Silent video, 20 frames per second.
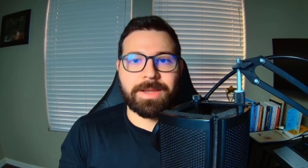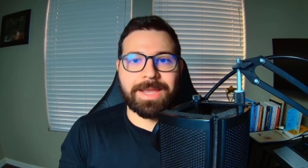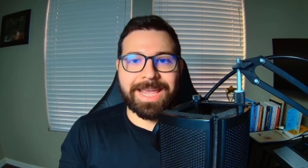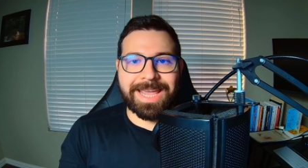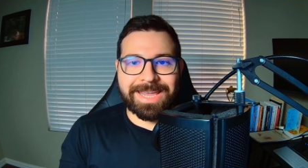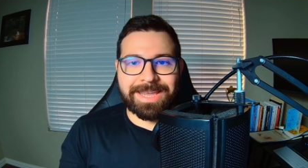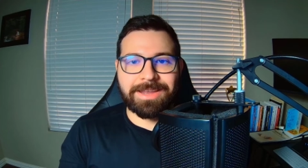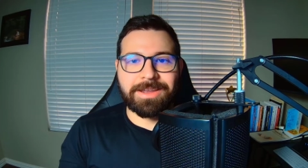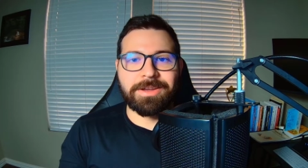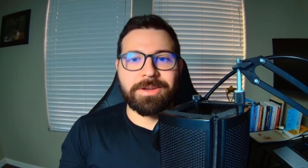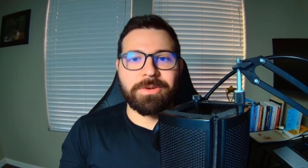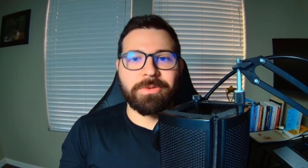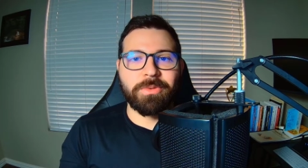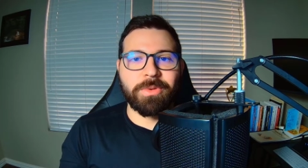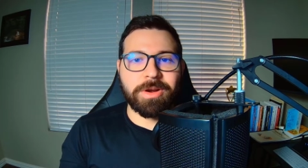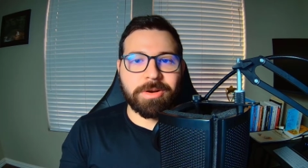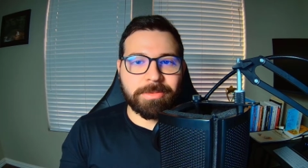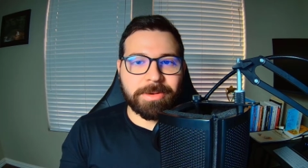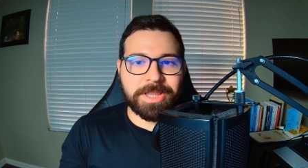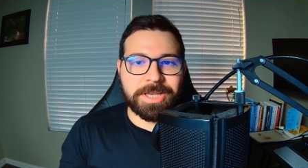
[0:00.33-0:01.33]
Hey,
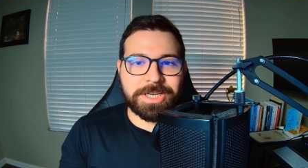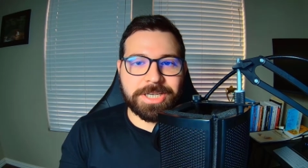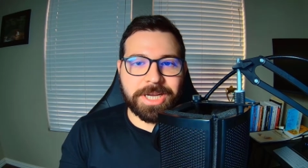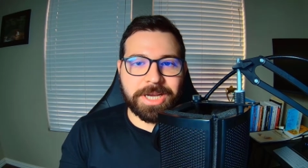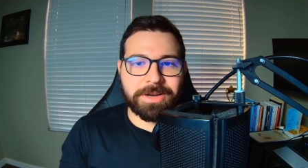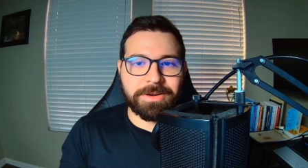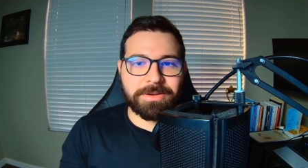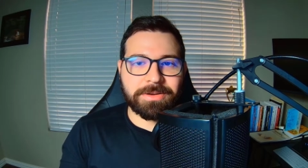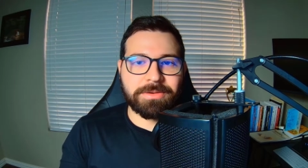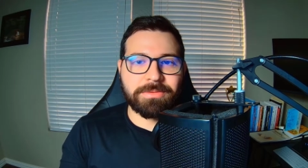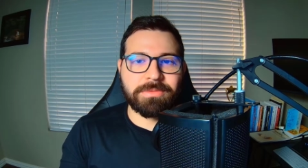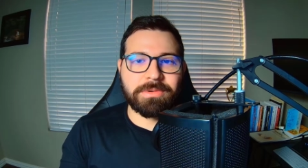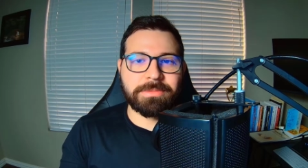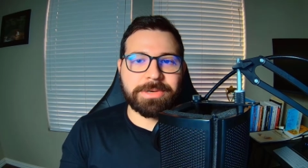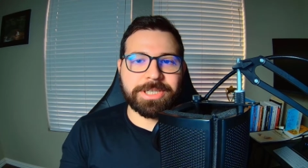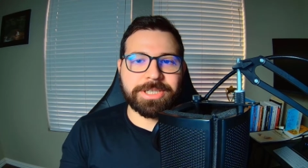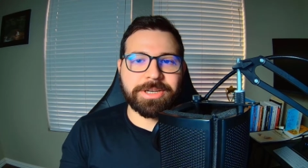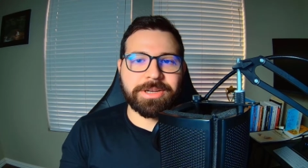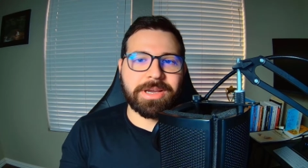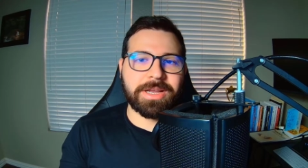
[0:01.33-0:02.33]
welcome to the channel where
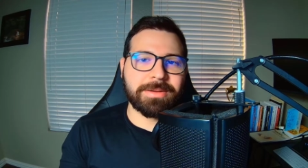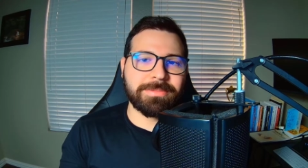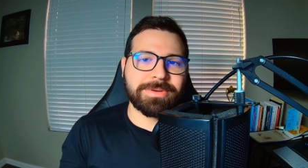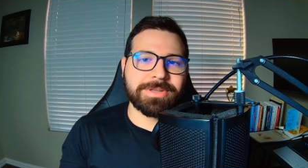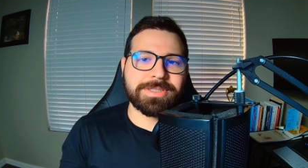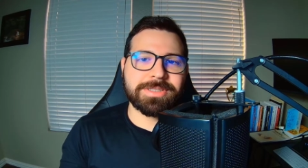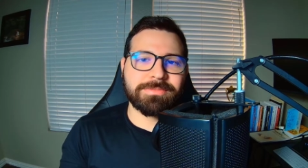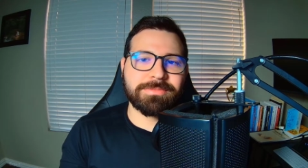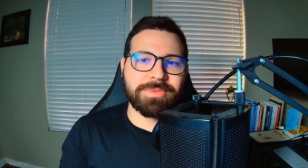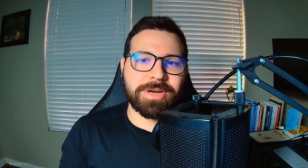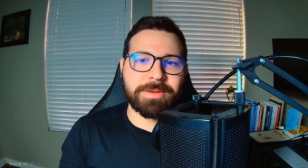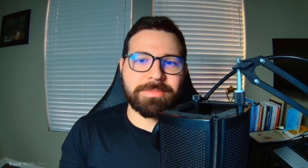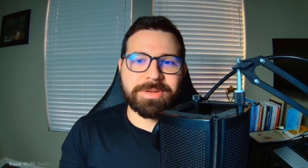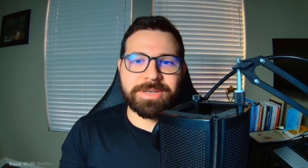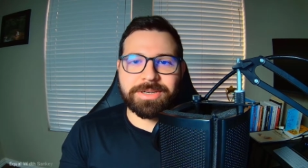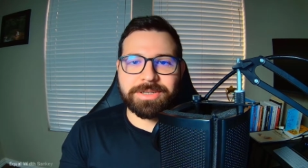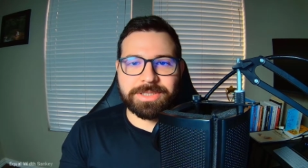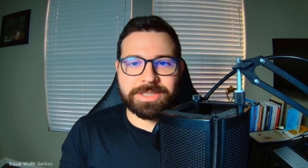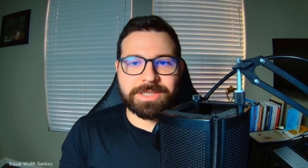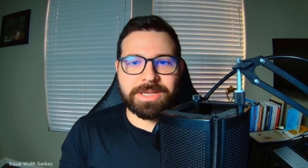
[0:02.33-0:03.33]
we show you how to put some prep
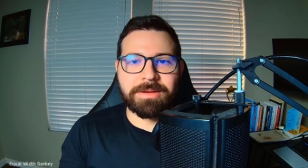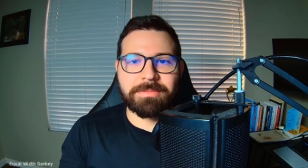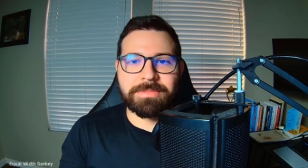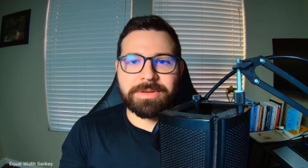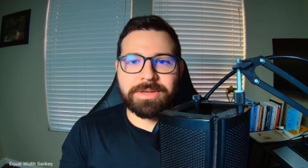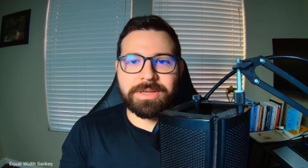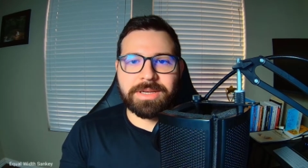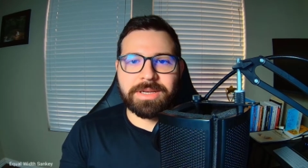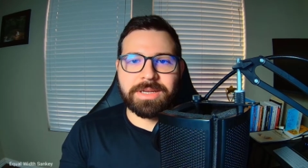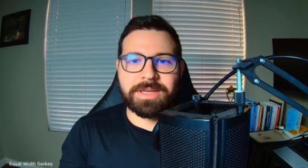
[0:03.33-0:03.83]
in your step.